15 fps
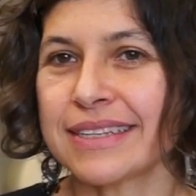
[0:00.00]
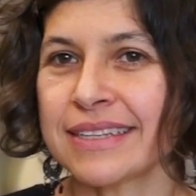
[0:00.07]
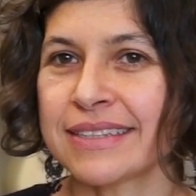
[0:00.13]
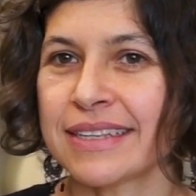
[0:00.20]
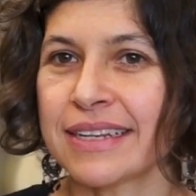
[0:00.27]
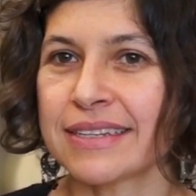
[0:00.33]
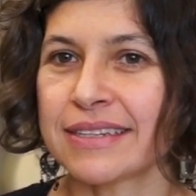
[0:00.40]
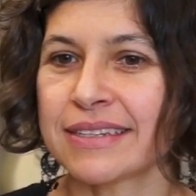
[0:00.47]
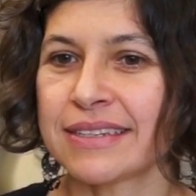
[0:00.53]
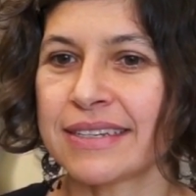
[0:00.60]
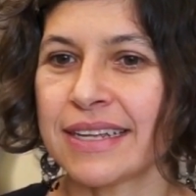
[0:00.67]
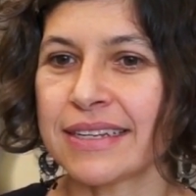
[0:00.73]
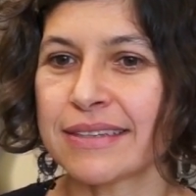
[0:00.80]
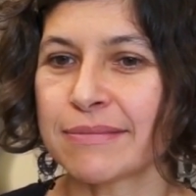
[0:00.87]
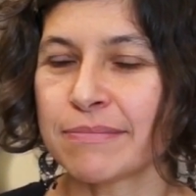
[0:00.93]
That, that,
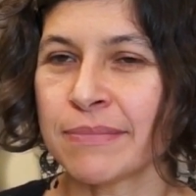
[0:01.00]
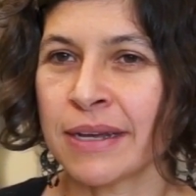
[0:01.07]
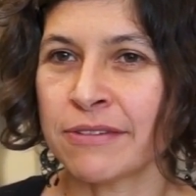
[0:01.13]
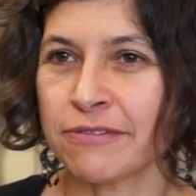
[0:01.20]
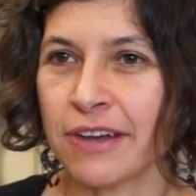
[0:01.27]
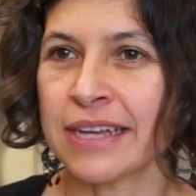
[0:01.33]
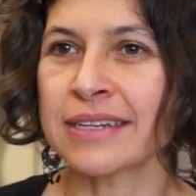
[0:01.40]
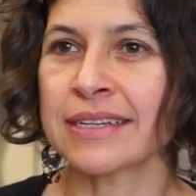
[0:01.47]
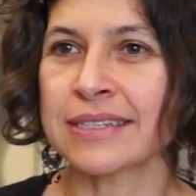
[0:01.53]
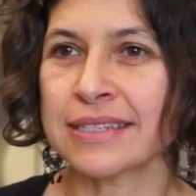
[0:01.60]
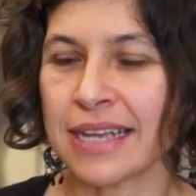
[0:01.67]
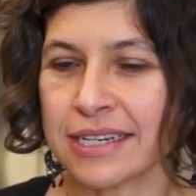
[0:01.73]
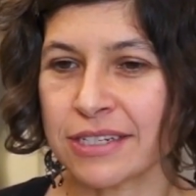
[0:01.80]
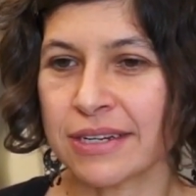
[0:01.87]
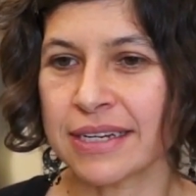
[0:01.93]
that my findings
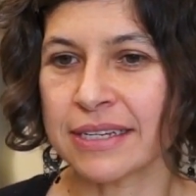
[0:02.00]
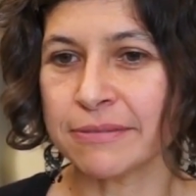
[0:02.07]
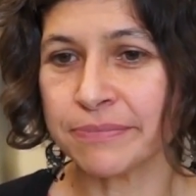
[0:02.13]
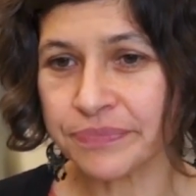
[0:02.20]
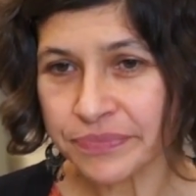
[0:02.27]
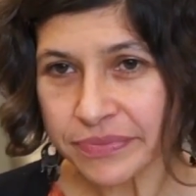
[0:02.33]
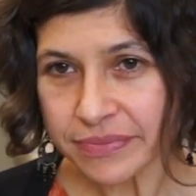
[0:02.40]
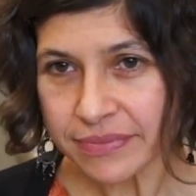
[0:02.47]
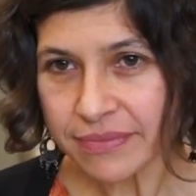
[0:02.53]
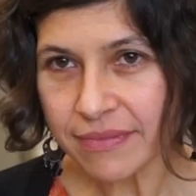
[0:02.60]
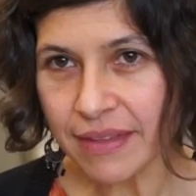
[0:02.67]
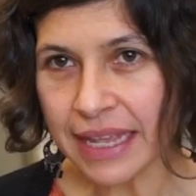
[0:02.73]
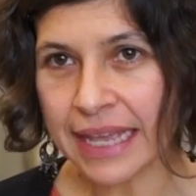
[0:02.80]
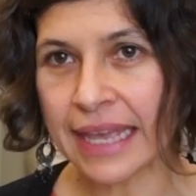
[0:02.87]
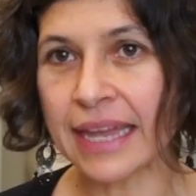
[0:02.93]
actually
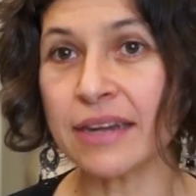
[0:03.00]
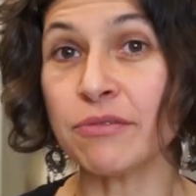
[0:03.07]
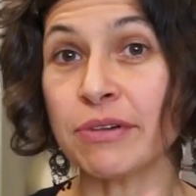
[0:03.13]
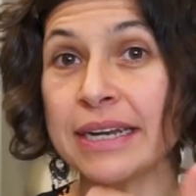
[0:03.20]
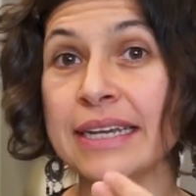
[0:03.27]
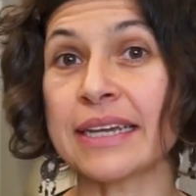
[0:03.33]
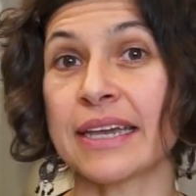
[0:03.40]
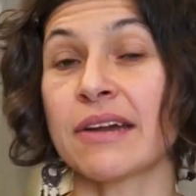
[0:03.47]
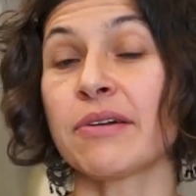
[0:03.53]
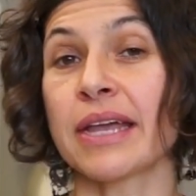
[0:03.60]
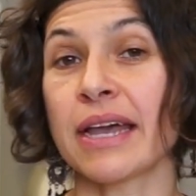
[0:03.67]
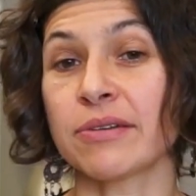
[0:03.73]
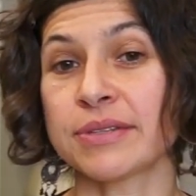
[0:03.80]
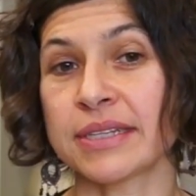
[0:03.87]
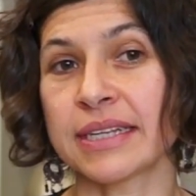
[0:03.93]
can really carry
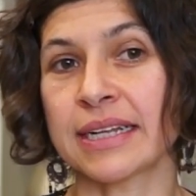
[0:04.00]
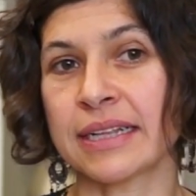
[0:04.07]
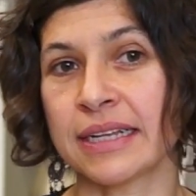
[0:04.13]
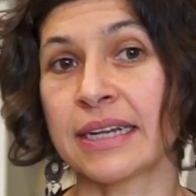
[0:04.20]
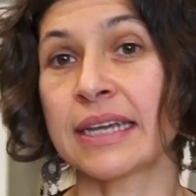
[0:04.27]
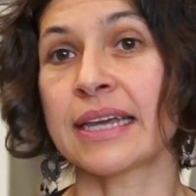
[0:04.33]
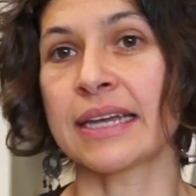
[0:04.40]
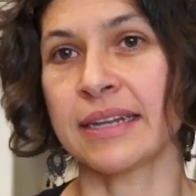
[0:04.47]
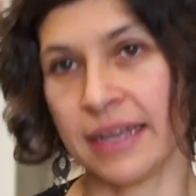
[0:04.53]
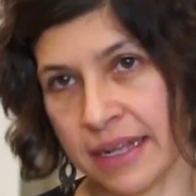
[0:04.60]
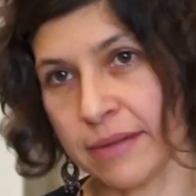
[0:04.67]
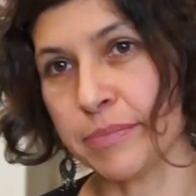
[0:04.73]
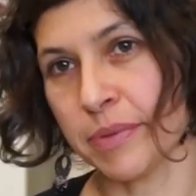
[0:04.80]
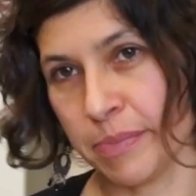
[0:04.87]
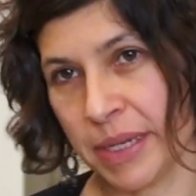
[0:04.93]
out in the clinic and
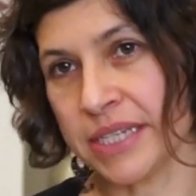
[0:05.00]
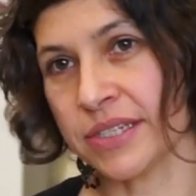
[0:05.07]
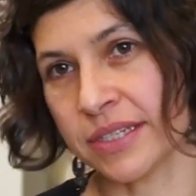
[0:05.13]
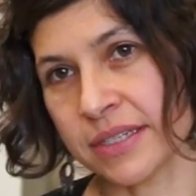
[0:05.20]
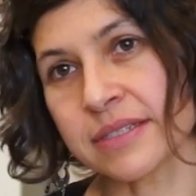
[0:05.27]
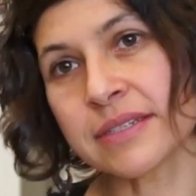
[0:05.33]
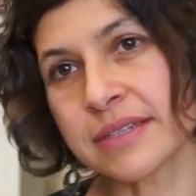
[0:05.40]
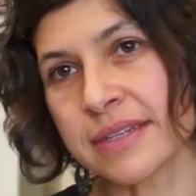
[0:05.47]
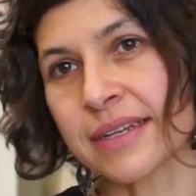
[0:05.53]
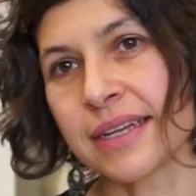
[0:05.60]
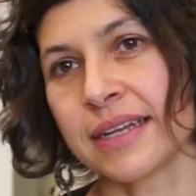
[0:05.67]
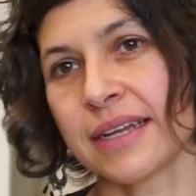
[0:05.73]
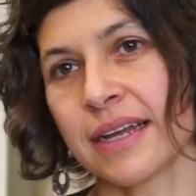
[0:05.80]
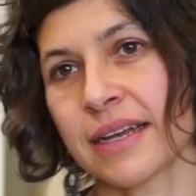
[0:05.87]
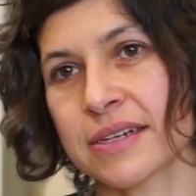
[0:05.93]
help patients
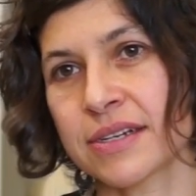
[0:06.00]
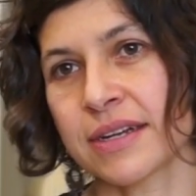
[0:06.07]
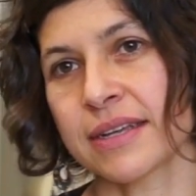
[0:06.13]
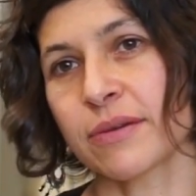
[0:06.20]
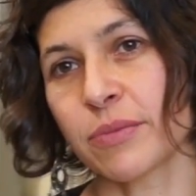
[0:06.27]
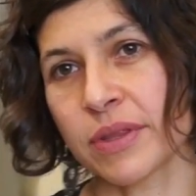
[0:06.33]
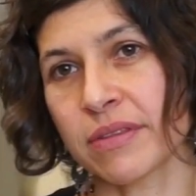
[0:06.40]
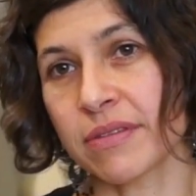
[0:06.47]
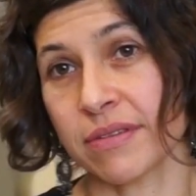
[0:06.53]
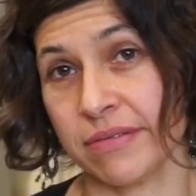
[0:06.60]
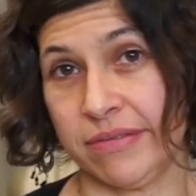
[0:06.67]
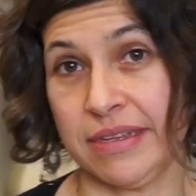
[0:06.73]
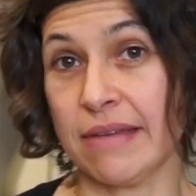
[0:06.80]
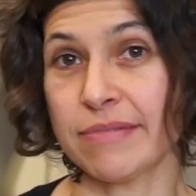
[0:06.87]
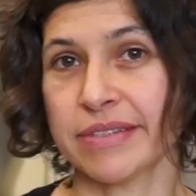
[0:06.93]
actually with this
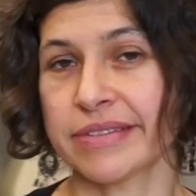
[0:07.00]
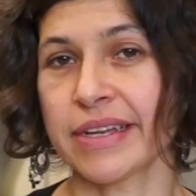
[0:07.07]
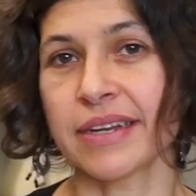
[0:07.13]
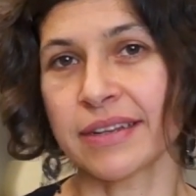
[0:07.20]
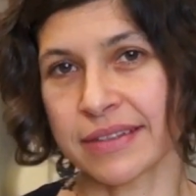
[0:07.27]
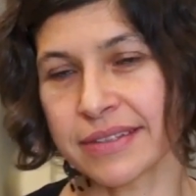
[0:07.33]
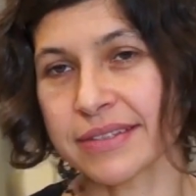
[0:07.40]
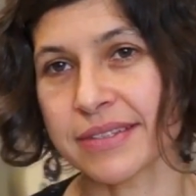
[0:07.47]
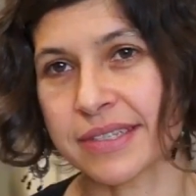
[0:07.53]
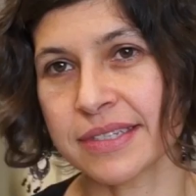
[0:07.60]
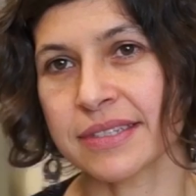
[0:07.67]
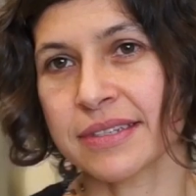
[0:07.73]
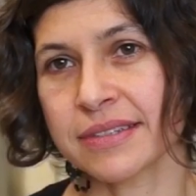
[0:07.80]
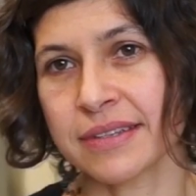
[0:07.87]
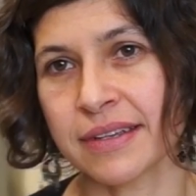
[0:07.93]
devastating
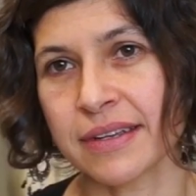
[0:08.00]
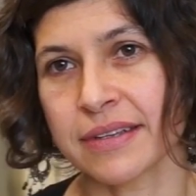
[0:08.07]
diseases.